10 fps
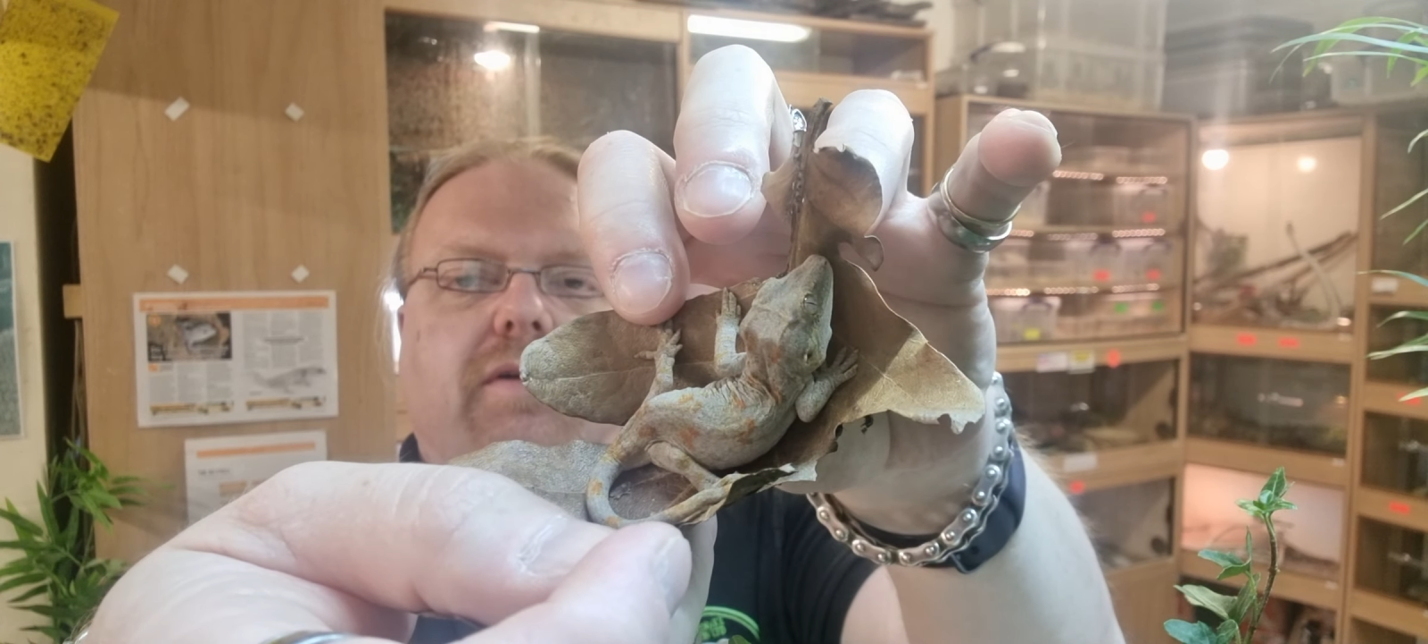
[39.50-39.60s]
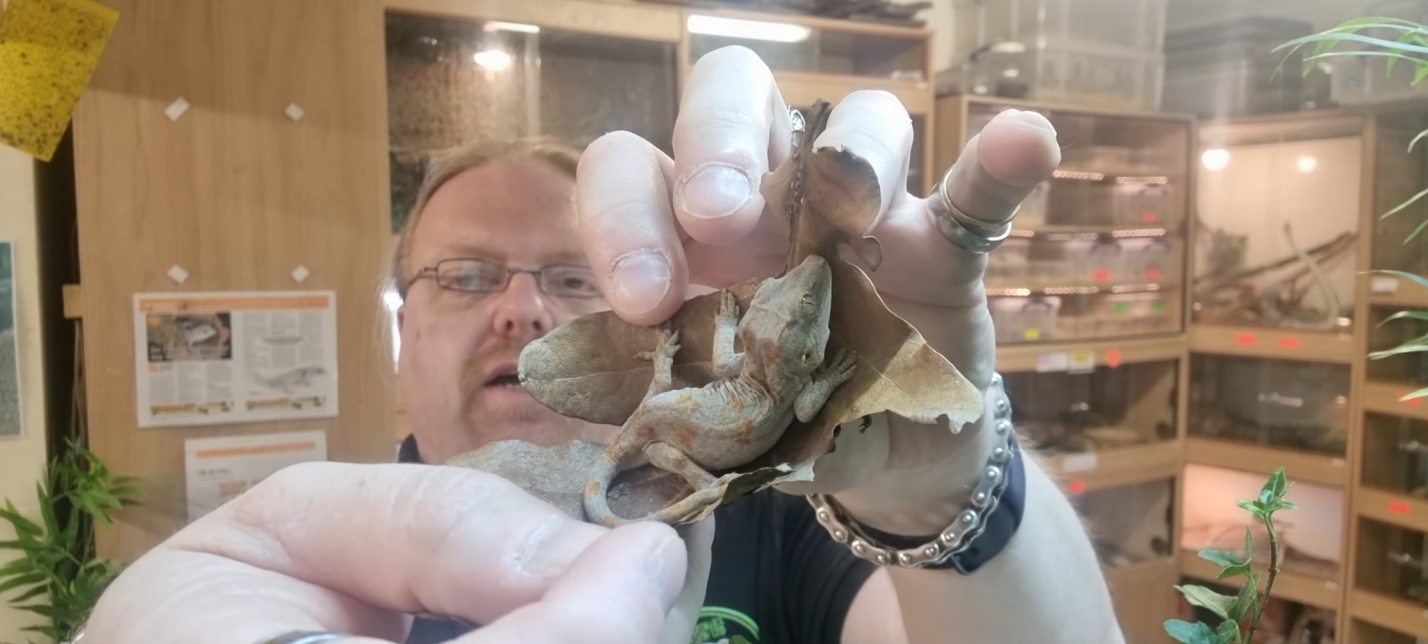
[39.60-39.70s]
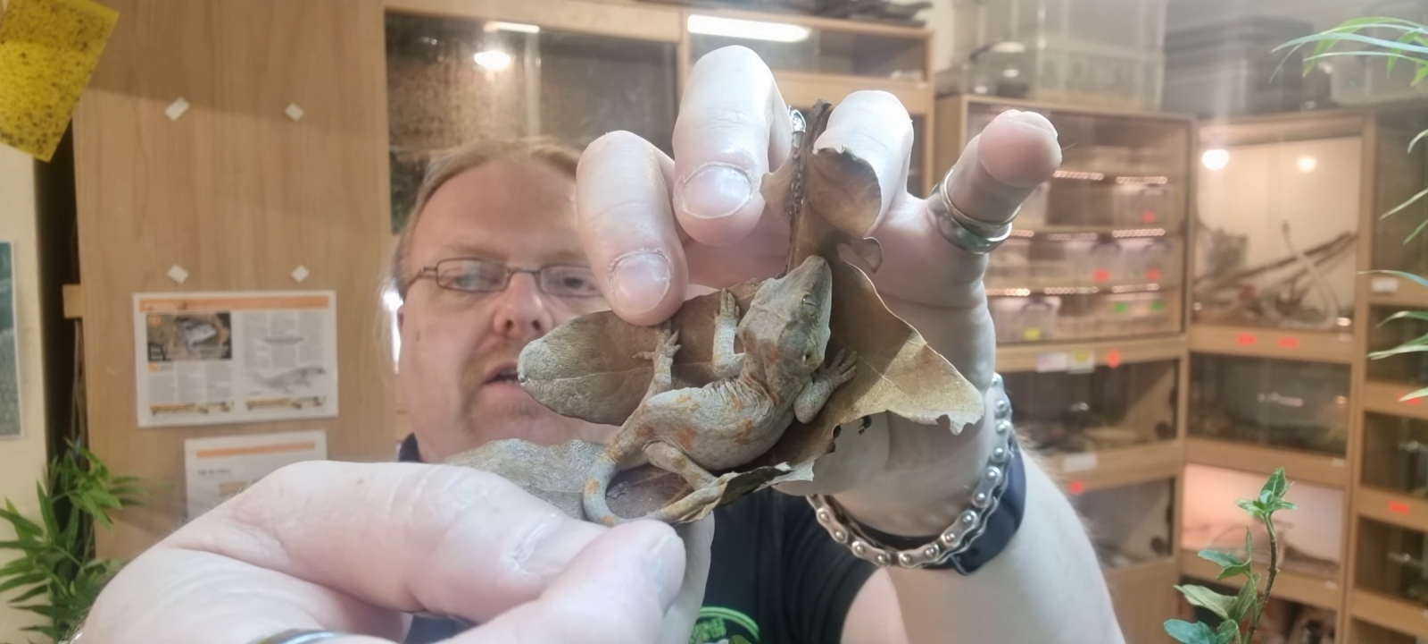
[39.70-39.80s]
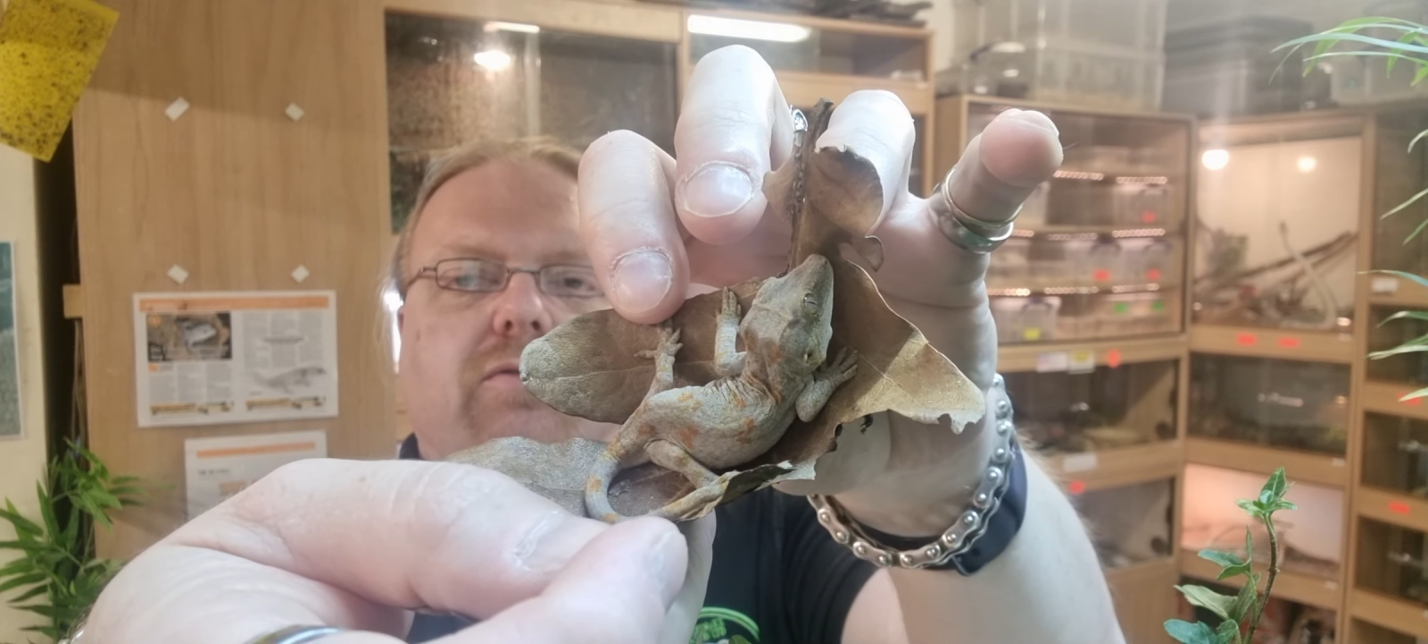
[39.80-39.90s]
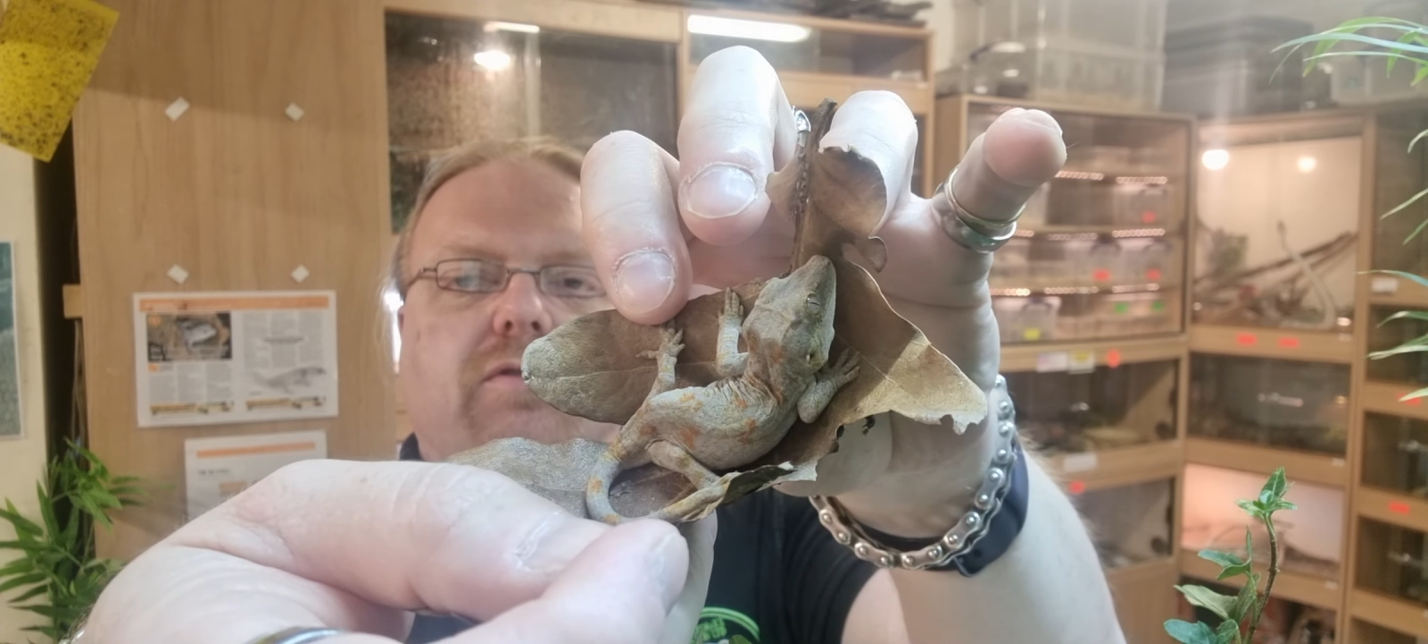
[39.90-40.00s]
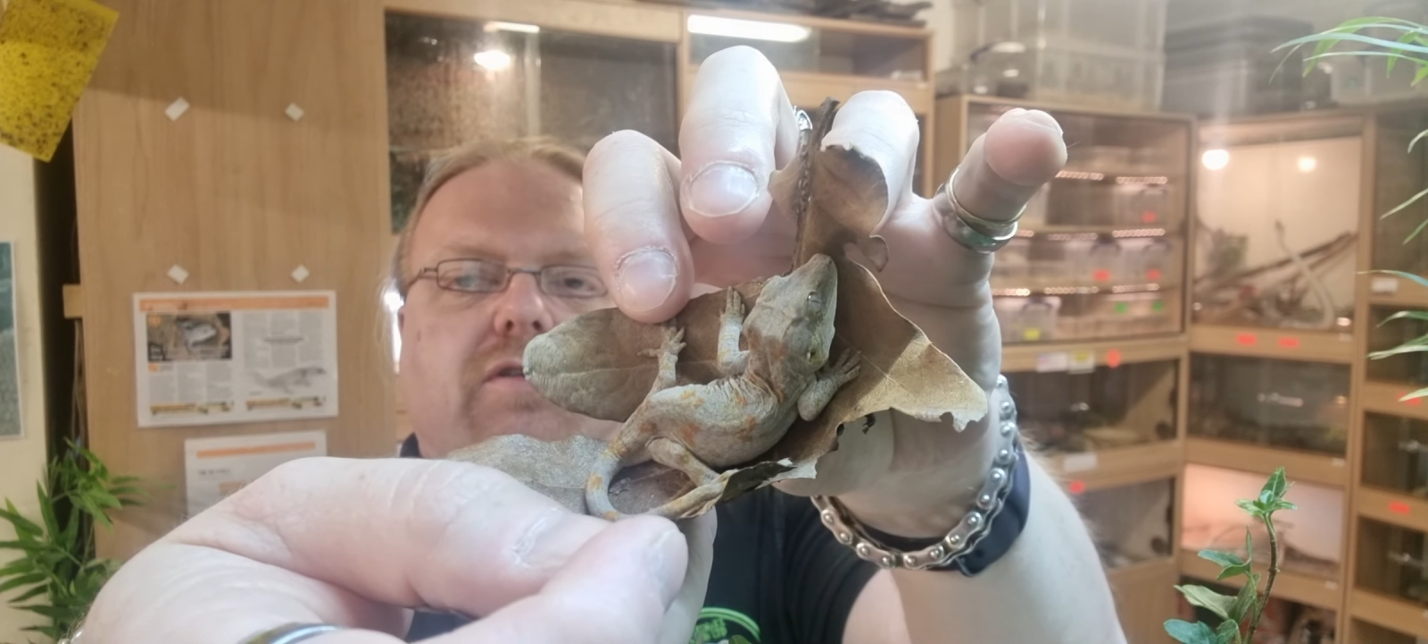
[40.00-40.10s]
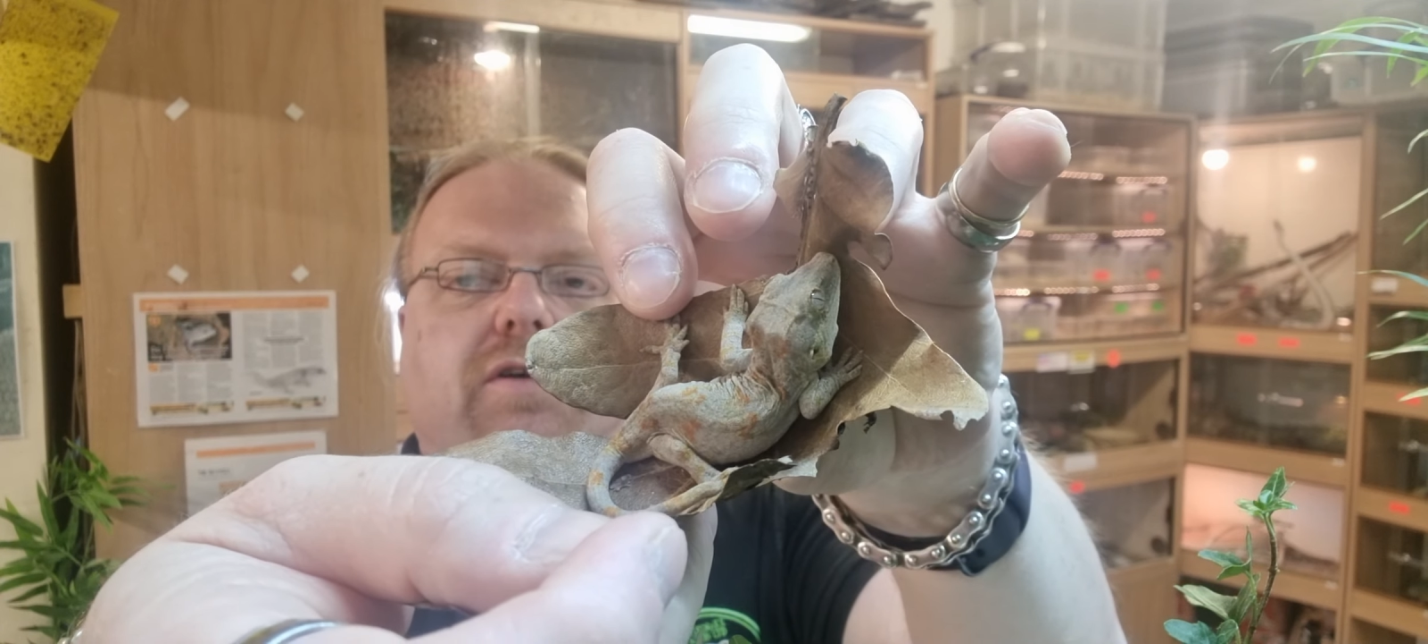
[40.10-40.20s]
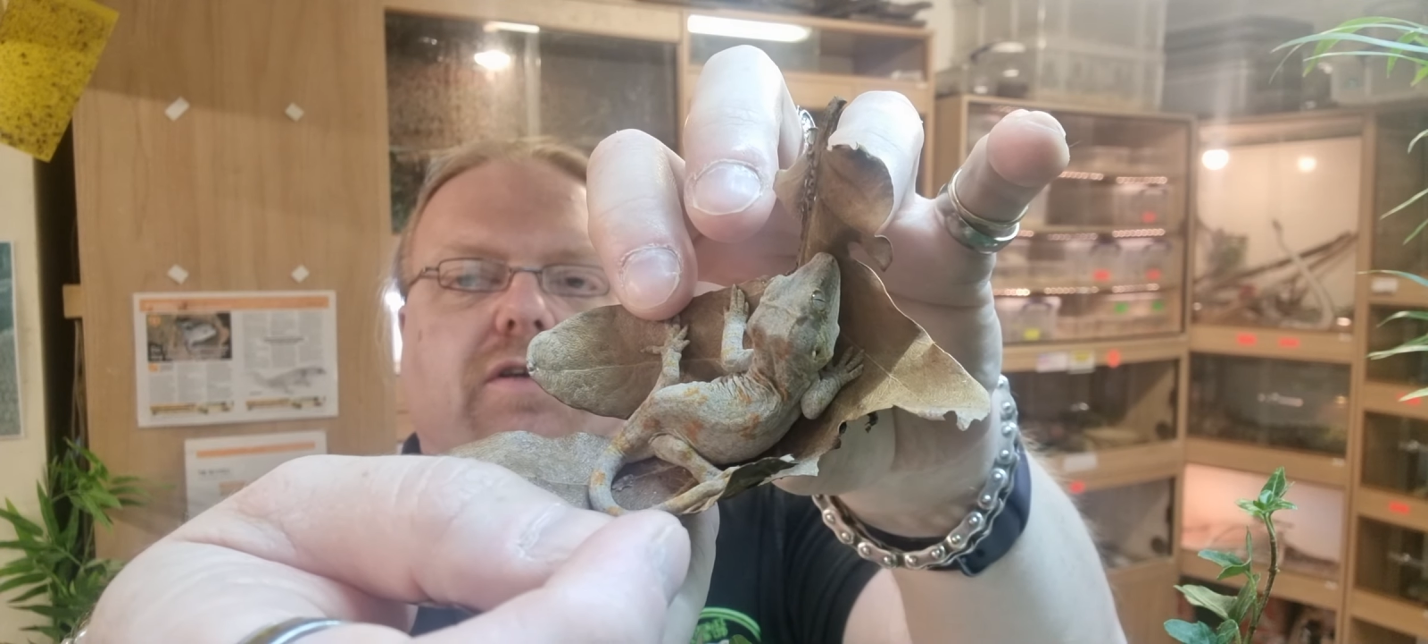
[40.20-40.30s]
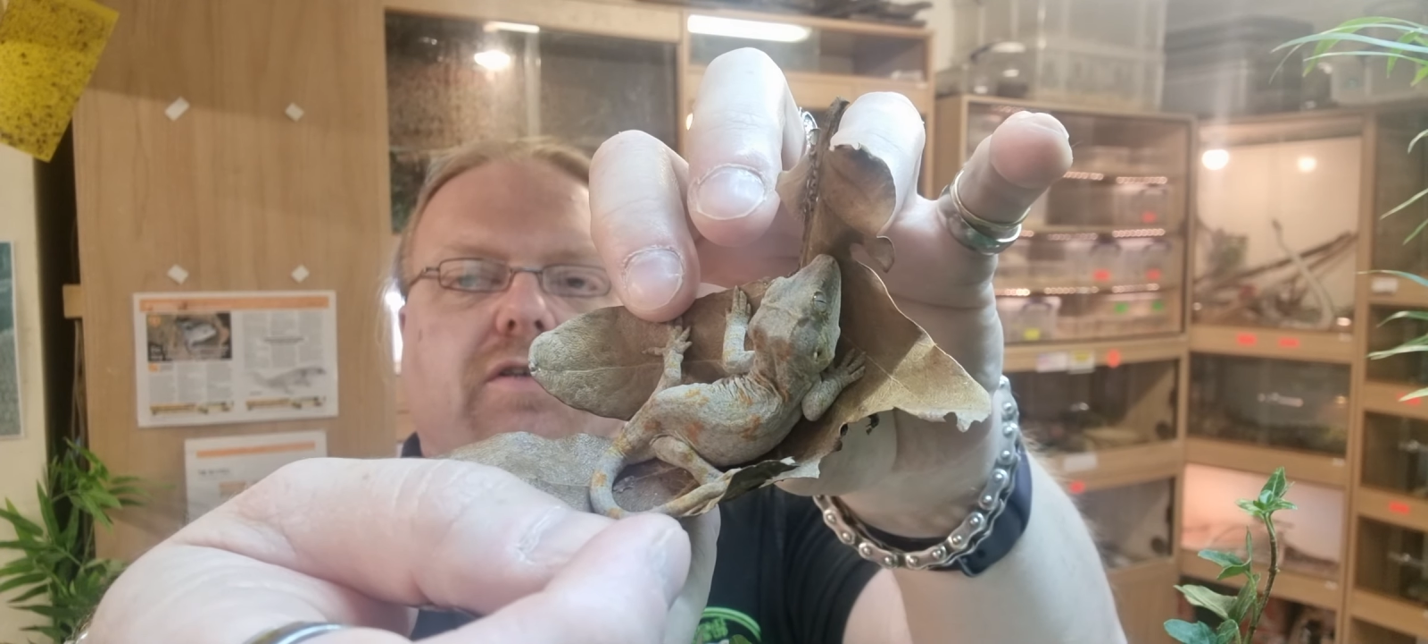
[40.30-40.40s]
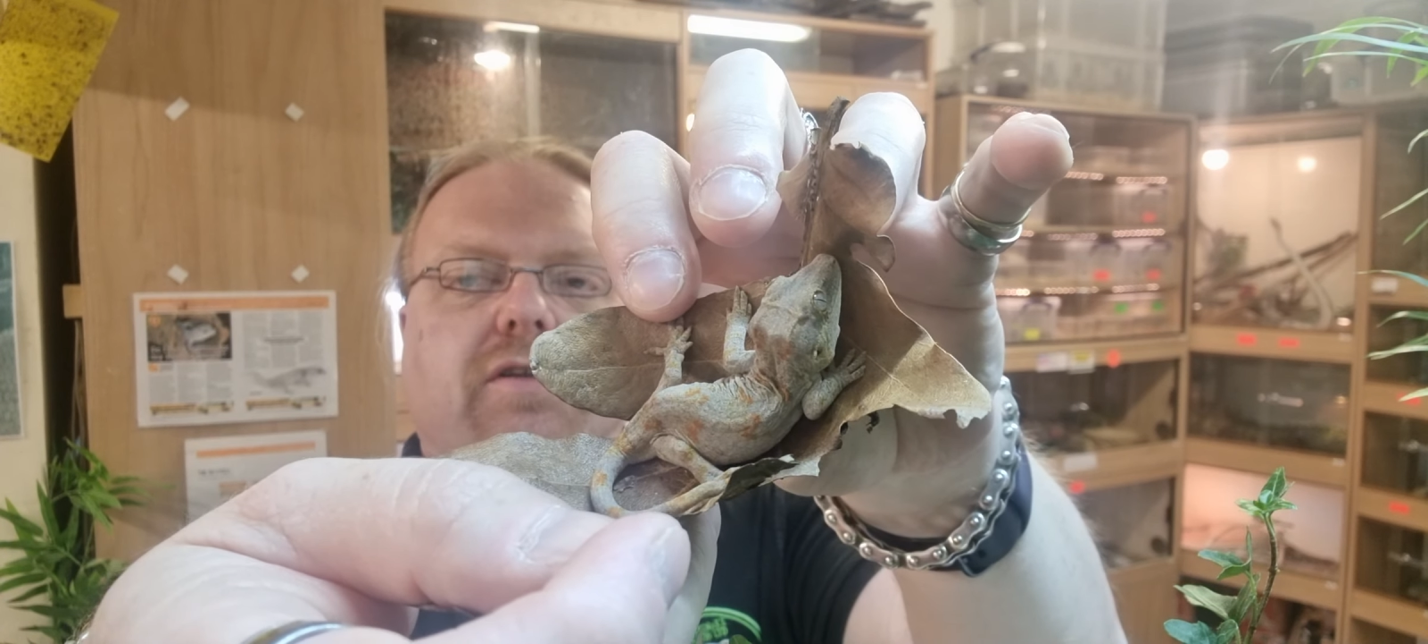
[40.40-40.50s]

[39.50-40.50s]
Adult size